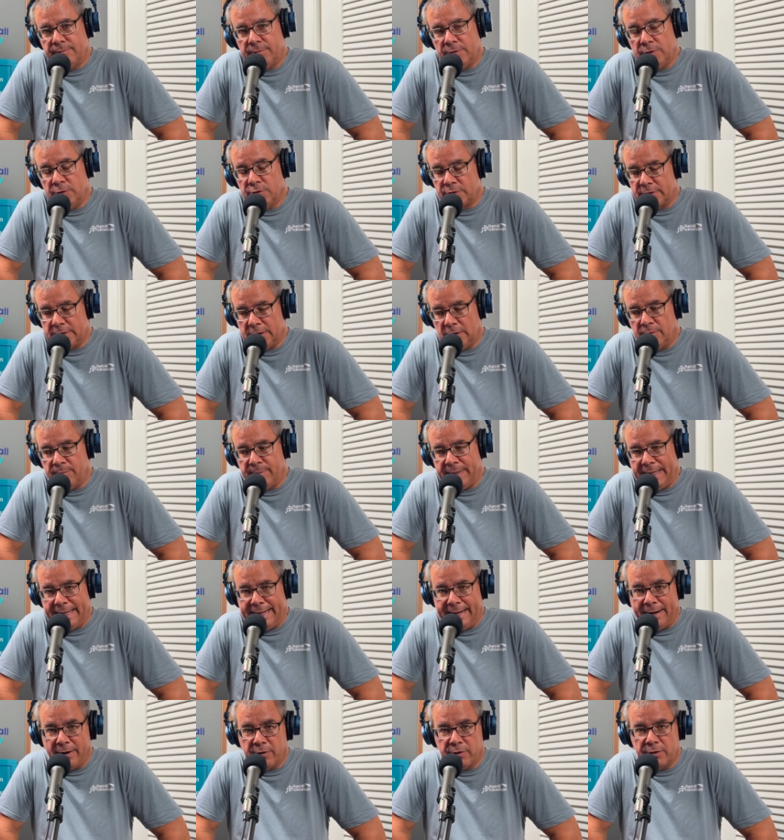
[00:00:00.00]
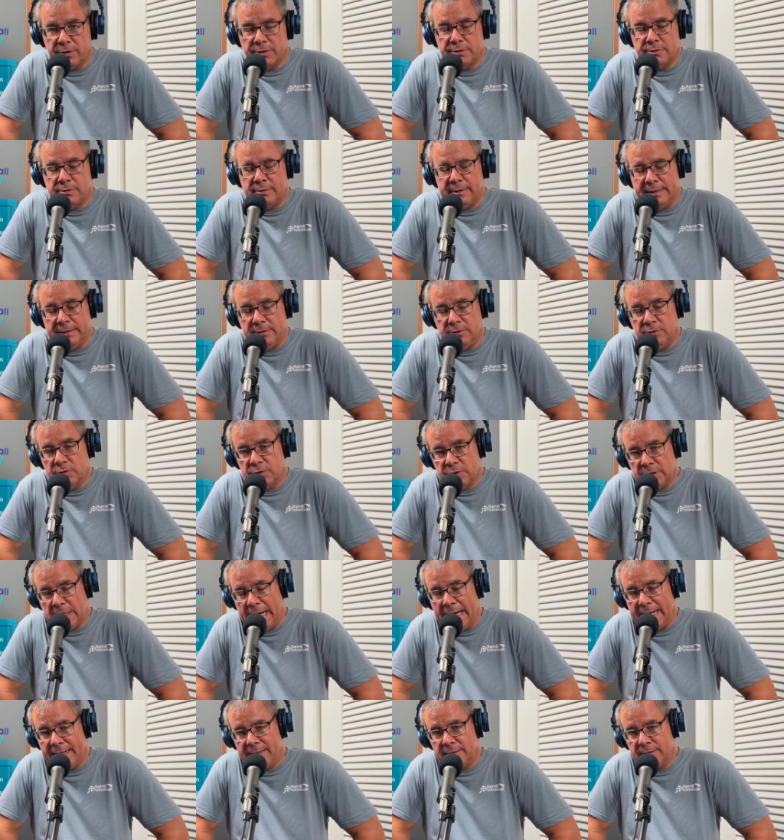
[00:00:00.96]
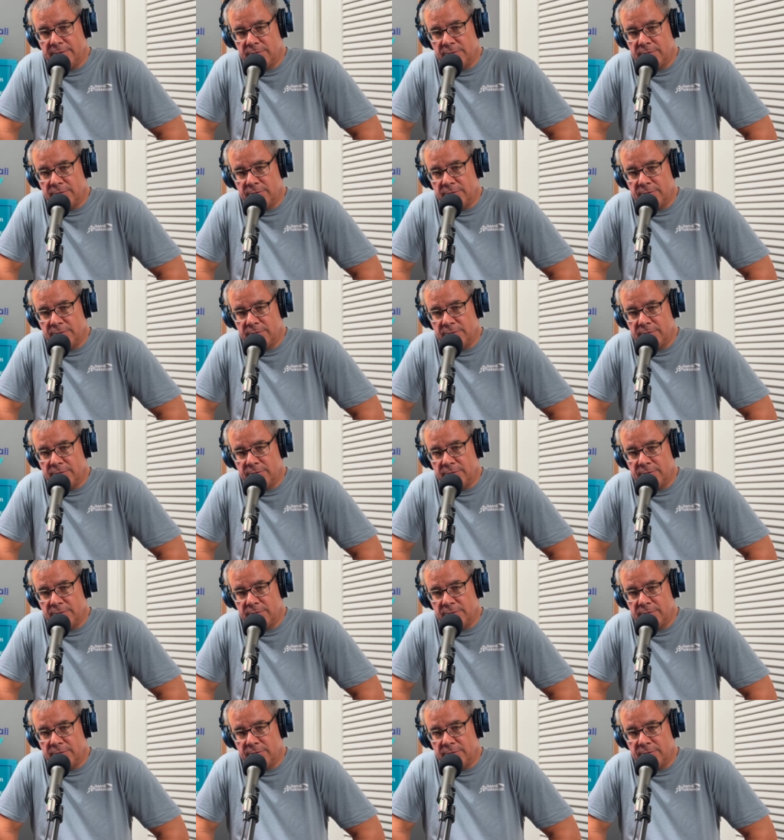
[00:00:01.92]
You'll still make errors in your shot.